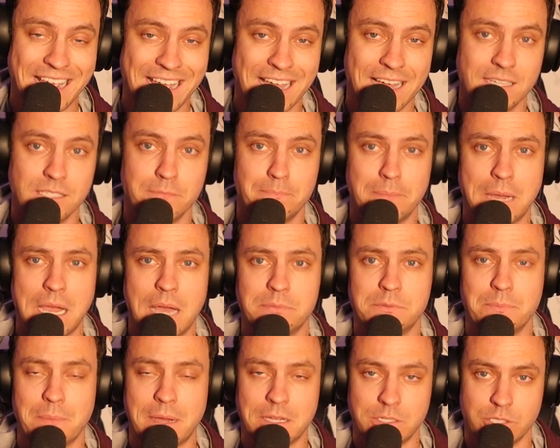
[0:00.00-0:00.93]
And
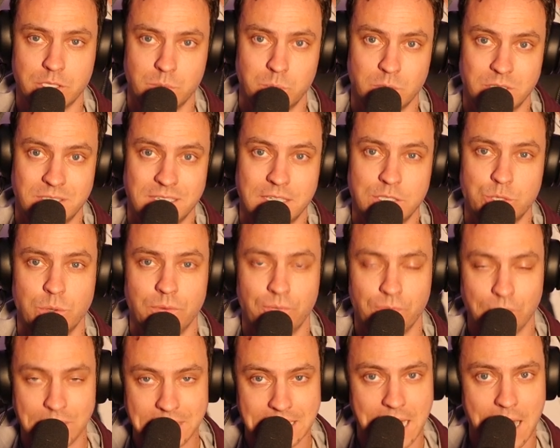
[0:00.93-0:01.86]
Bioptimizers will send you a
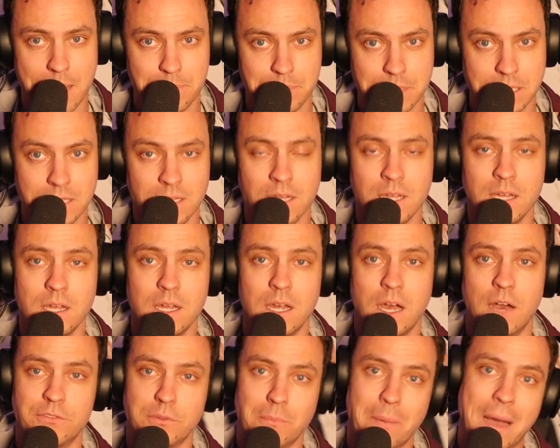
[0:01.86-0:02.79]
free copy
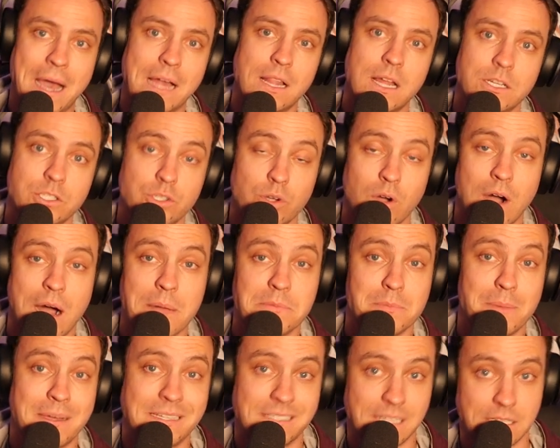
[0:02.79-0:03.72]
of the Biological
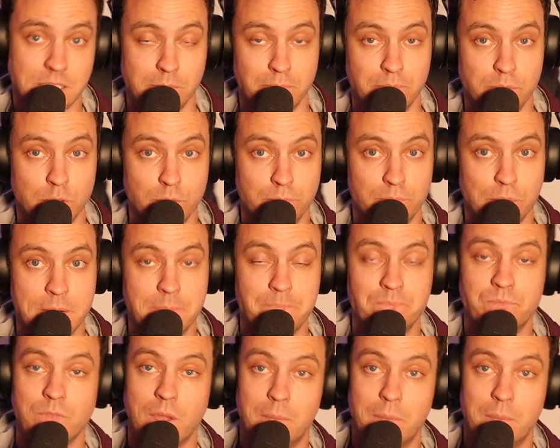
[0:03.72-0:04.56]
Optimization Blueprint,